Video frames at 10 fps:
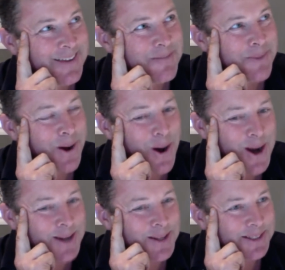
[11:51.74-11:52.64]

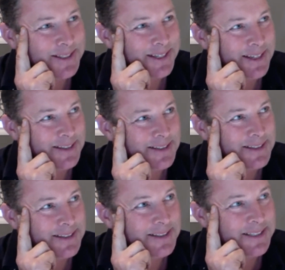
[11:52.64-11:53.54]

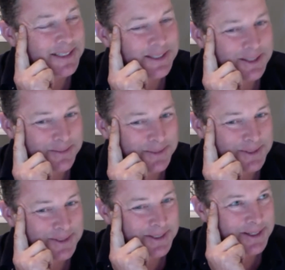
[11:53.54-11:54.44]
behind-the-scenes
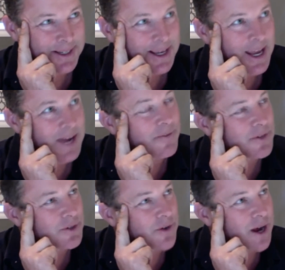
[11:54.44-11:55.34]
systems
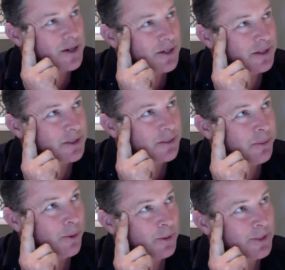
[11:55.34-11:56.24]
infrastructure that
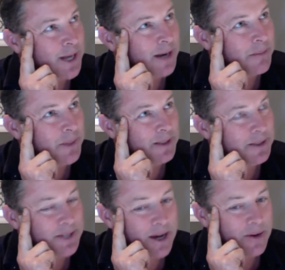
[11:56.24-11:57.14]
supports and
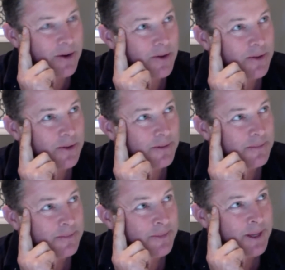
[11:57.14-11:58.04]
underpins our growth.
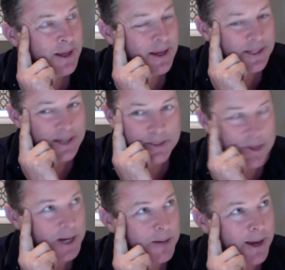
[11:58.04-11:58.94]
So it's
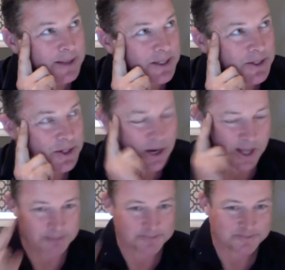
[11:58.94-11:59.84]
been an amazing
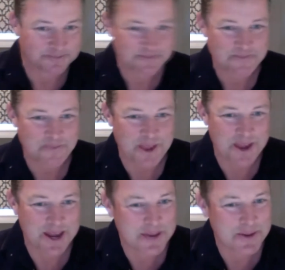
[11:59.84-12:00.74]
journey.
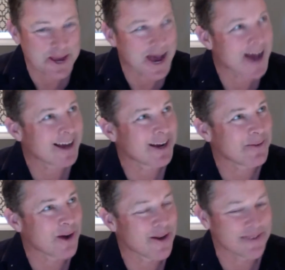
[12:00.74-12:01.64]
And here are
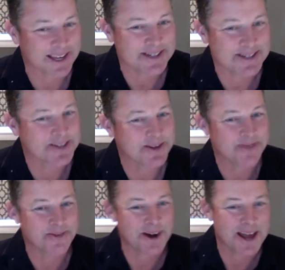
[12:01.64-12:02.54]
arriving into the new
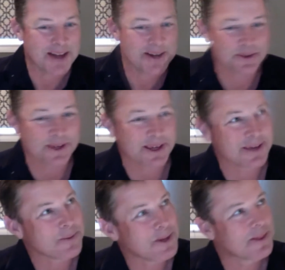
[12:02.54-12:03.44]
financial year
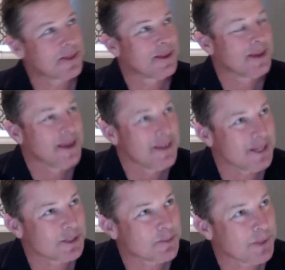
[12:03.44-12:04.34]
with
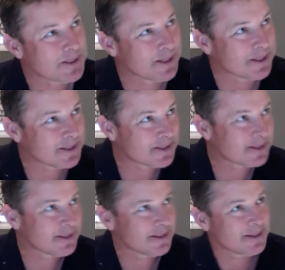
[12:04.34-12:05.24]
this
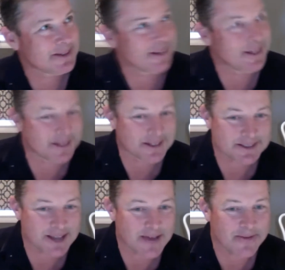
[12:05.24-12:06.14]
business in the
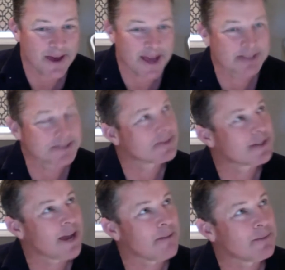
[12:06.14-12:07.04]
safe hands of
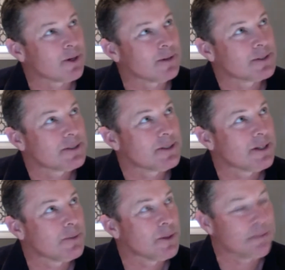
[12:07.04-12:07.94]
Sam Johnson
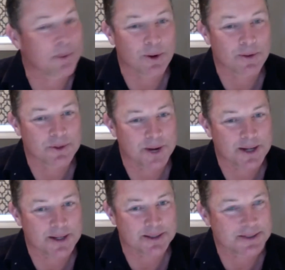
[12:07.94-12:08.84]
and with a board of
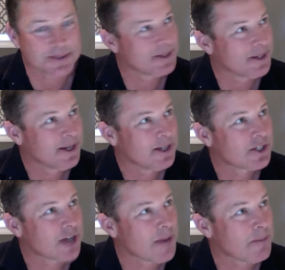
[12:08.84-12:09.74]
directors
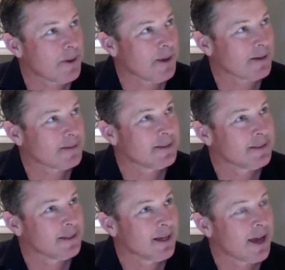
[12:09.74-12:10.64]
shaping
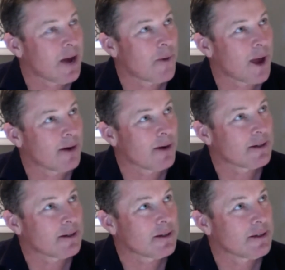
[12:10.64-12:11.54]
around
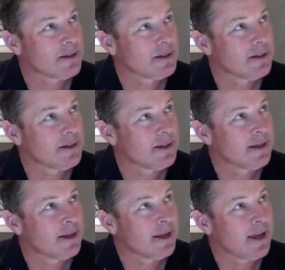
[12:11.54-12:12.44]
it.
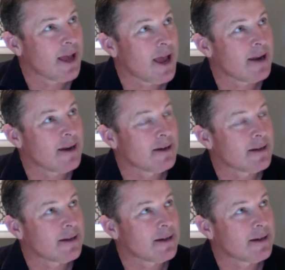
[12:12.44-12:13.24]
And